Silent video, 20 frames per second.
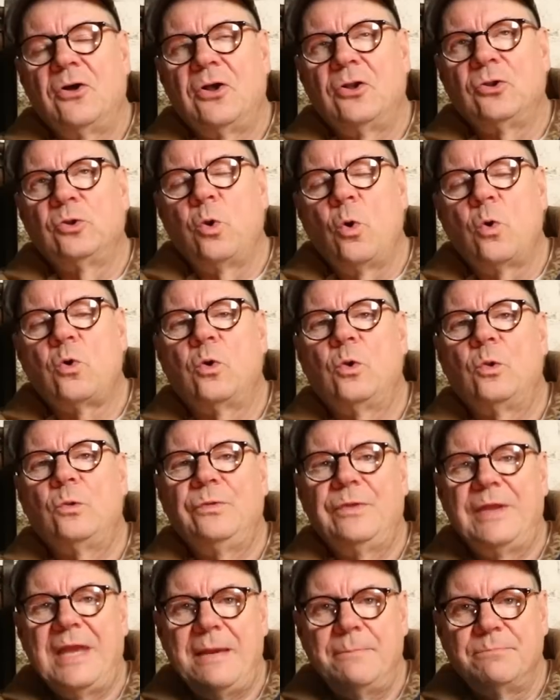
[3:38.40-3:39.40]
local
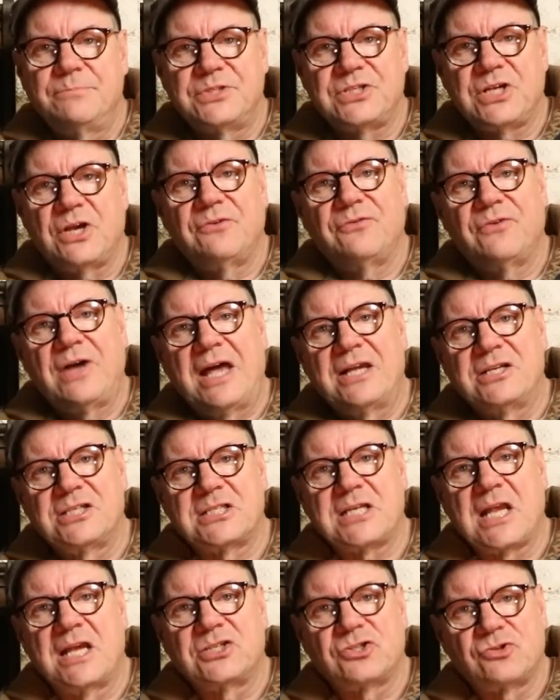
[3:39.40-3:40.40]
names
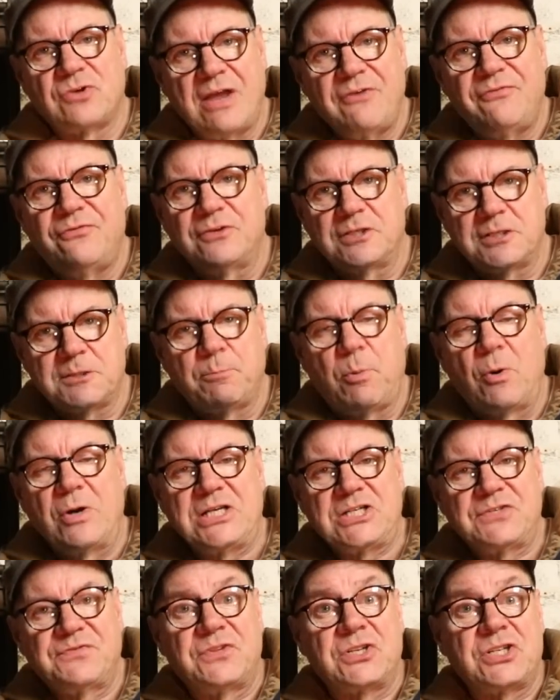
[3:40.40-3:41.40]
as, as reference
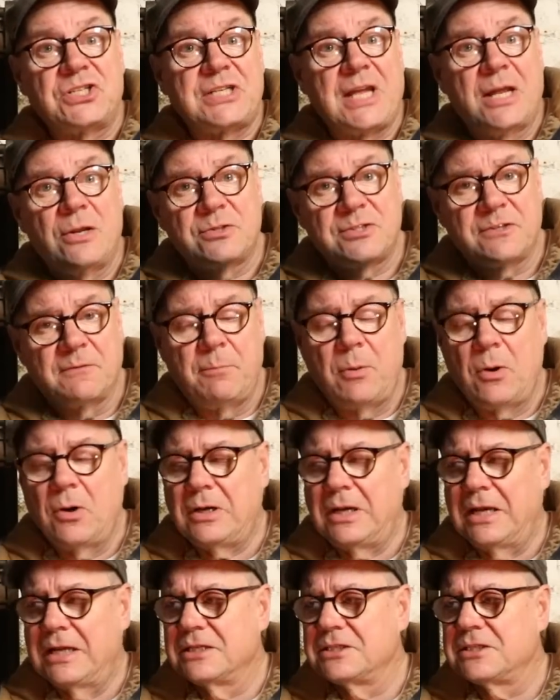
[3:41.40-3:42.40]
points for the styles of
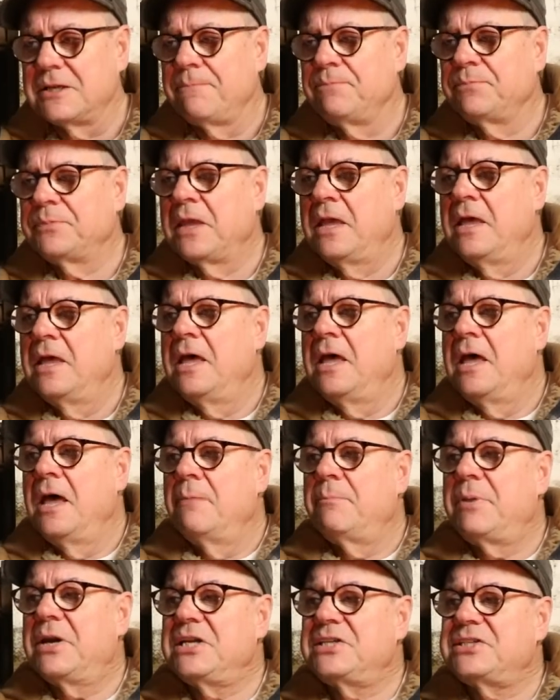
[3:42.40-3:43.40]
bottlings.
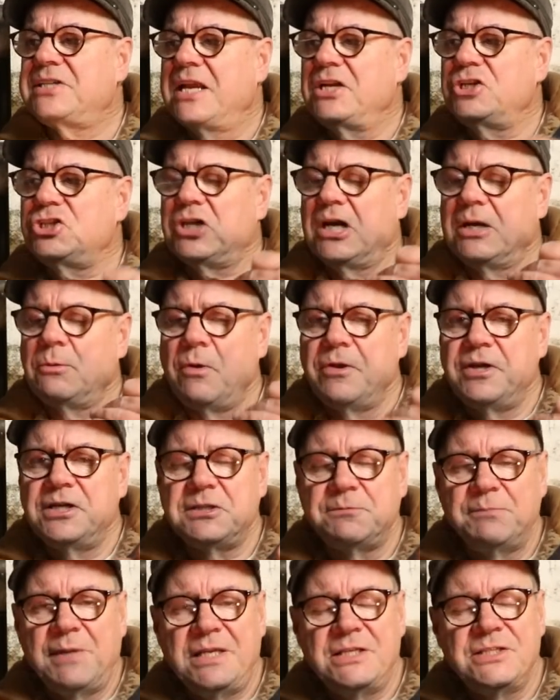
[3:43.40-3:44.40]
But essentially what
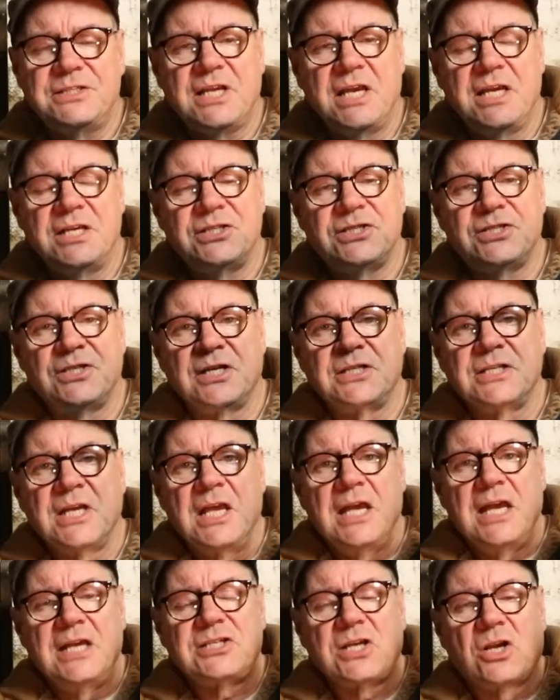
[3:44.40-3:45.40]
this means is that
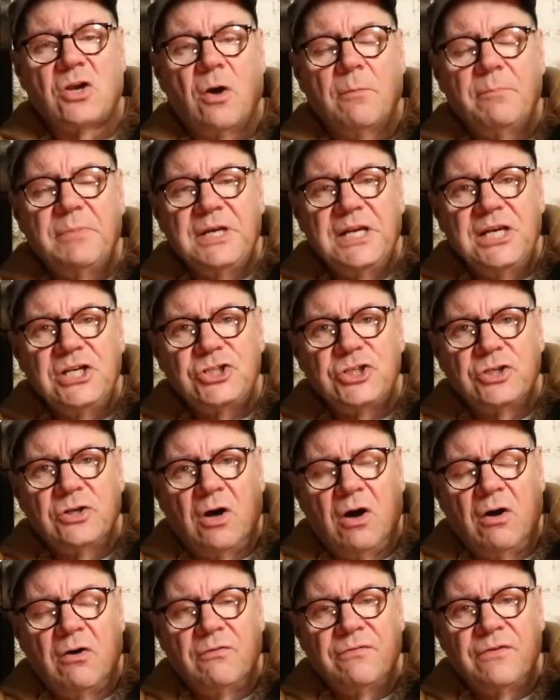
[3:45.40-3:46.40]
it's a combination
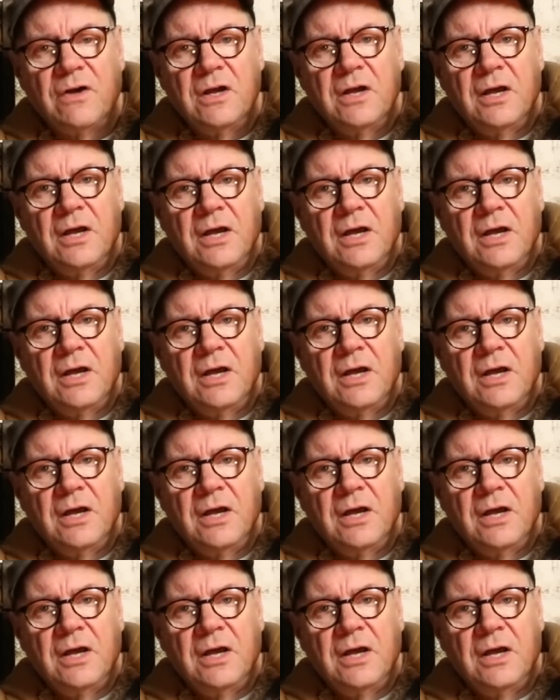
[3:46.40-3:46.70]
of